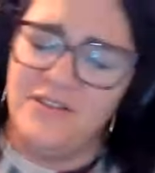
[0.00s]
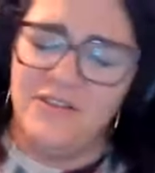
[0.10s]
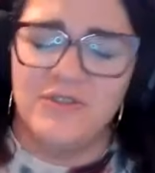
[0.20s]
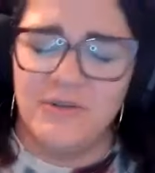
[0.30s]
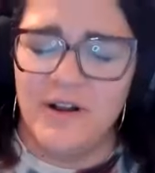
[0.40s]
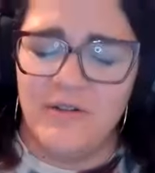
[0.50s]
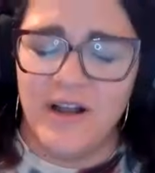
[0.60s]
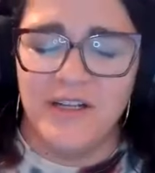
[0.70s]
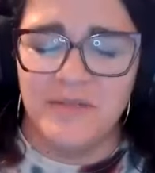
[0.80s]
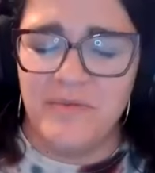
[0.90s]
use the word
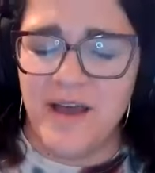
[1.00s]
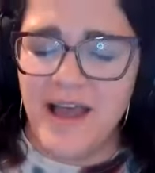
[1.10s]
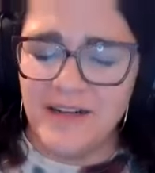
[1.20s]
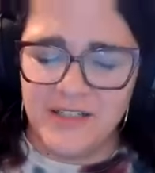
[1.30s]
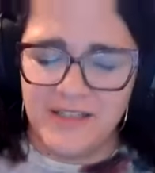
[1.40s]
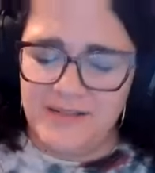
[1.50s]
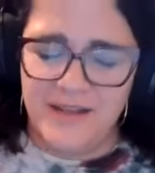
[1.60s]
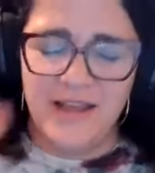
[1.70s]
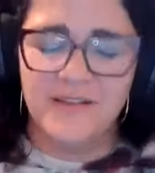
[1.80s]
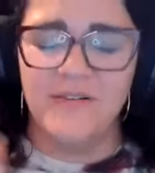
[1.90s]
cringe, but I
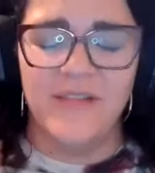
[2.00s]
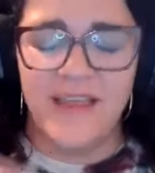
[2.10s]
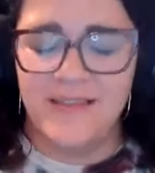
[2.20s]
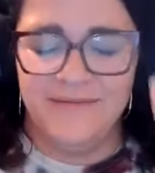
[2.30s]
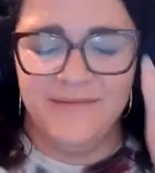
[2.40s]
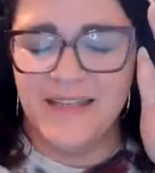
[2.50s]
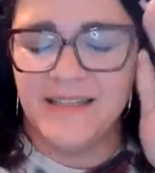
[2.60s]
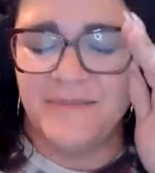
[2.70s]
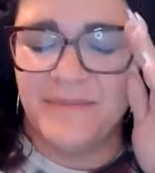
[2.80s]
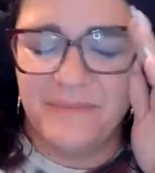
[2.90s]
don't like
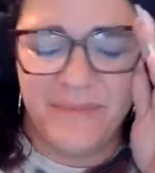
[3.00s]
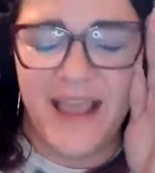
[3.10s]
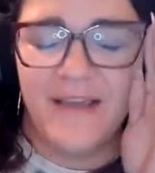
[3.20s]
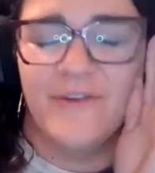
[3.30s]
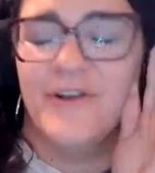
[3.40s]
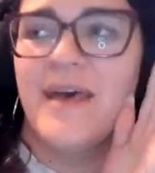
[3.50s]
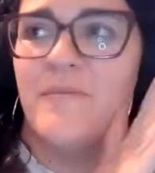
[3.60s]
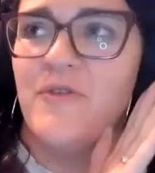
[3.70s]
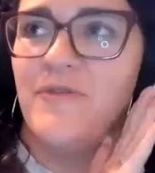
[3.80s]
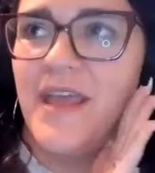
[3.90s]
his behavior in that
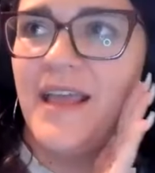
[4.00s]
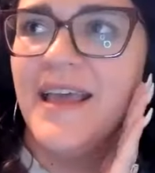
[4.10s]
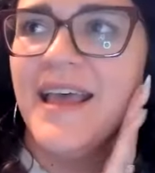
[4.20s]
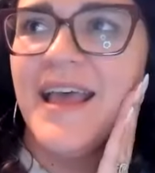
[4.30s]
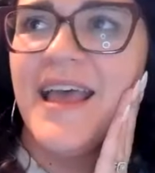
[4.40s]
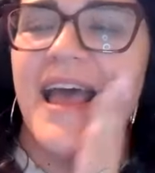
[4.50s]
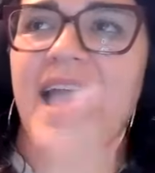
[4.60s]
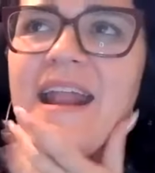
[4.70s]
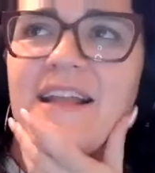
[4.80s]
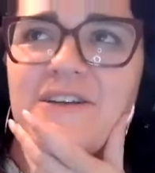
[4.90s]
movie.
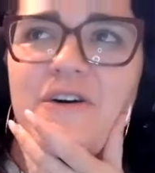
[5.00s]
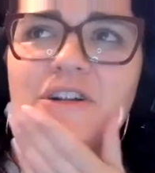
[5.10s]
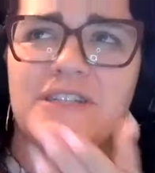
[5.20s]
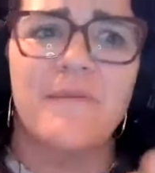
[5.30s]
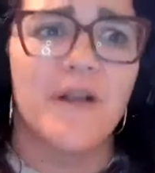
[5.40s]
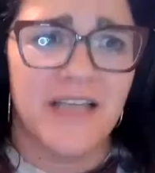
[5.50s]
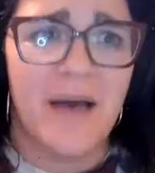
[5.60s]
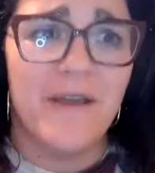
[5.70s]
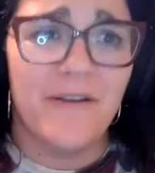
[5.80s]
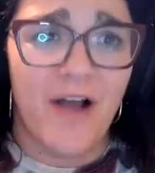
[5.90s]
And I don't understand where it's
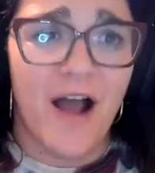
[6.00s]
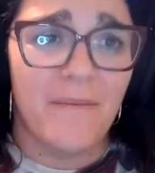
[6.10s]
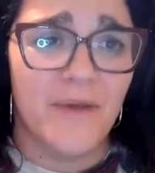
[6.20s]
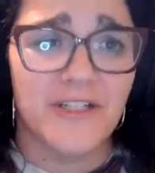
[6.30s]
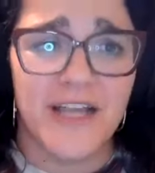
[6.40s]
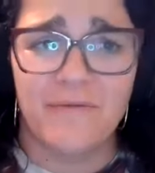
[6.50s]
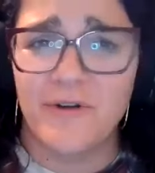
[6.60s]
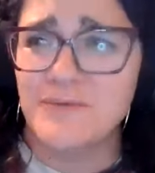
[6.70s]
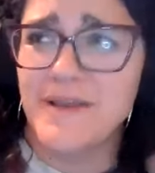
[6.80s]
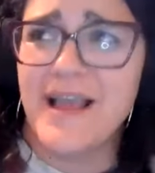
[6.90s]
coming from, much like
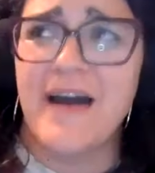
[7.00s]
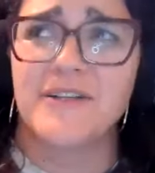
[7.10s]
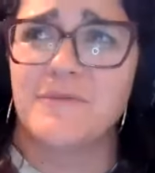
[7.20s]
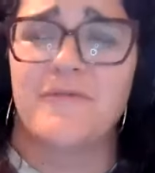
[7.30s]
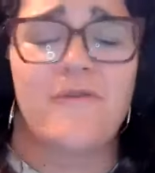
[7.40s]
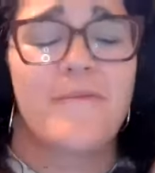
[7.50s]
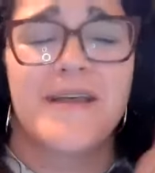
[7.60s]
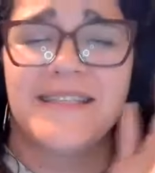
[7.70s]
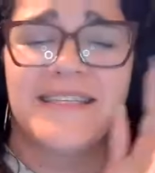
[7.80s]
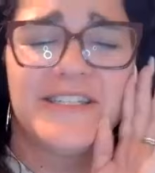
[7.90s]
Rose McGowan's
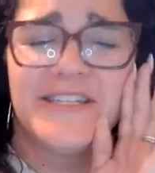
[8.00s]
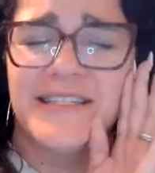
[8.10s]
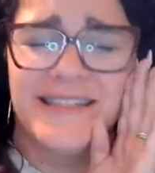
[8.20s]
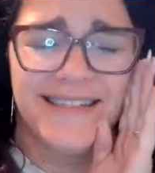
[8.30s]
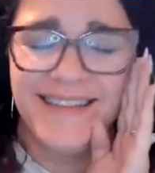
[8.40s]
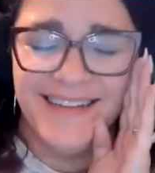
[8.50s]
performance. It's just